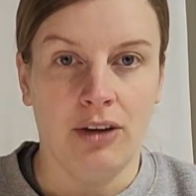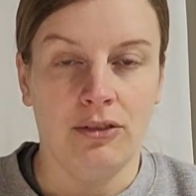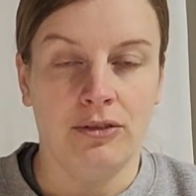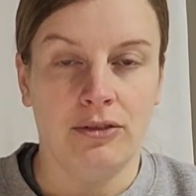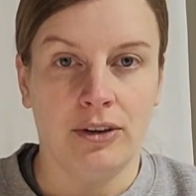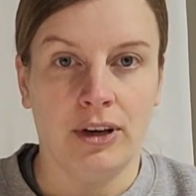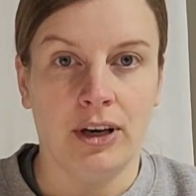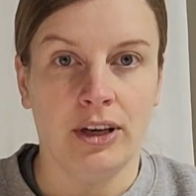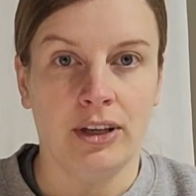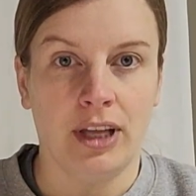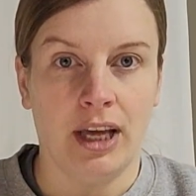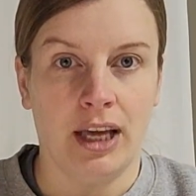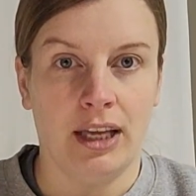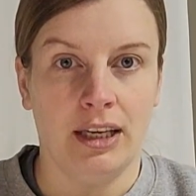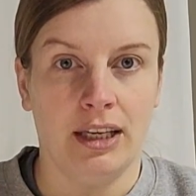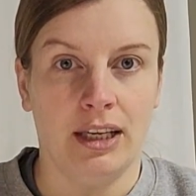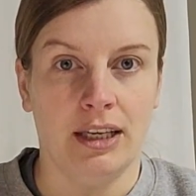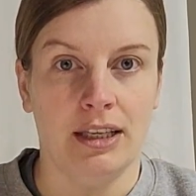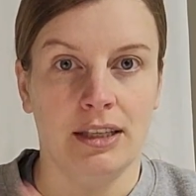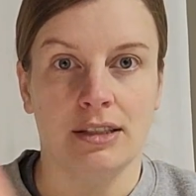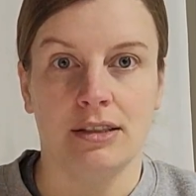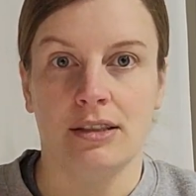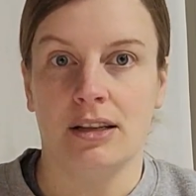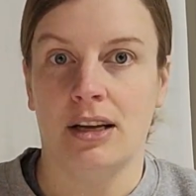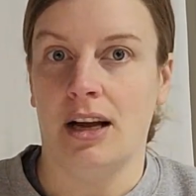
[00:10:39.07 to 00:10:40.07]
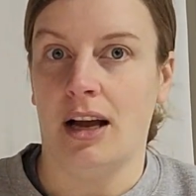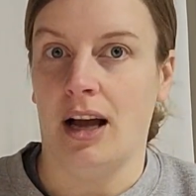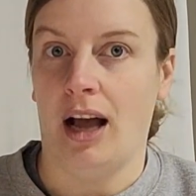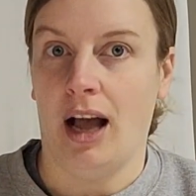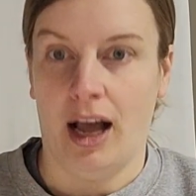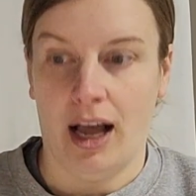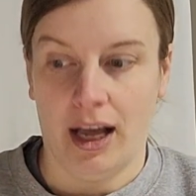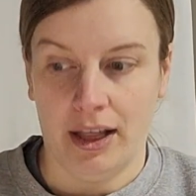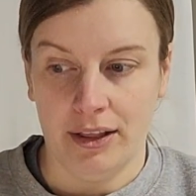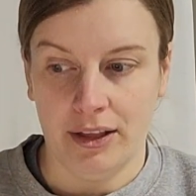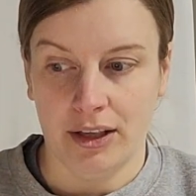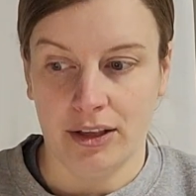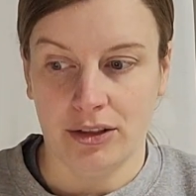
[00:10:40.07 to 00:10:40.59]
far that is
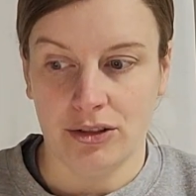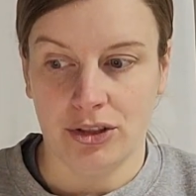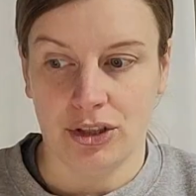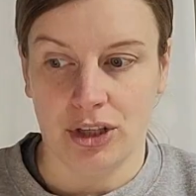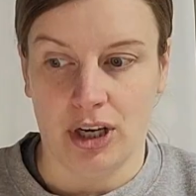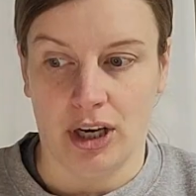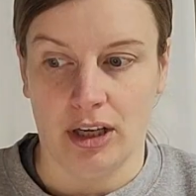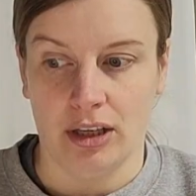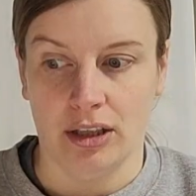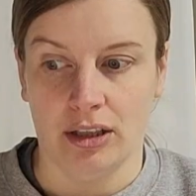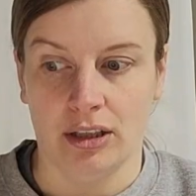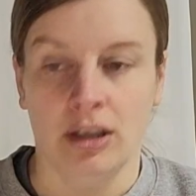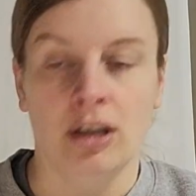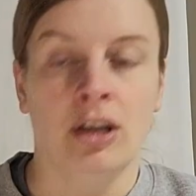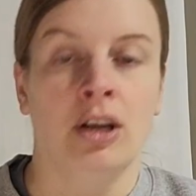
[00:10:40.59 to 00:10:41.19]
on their chart.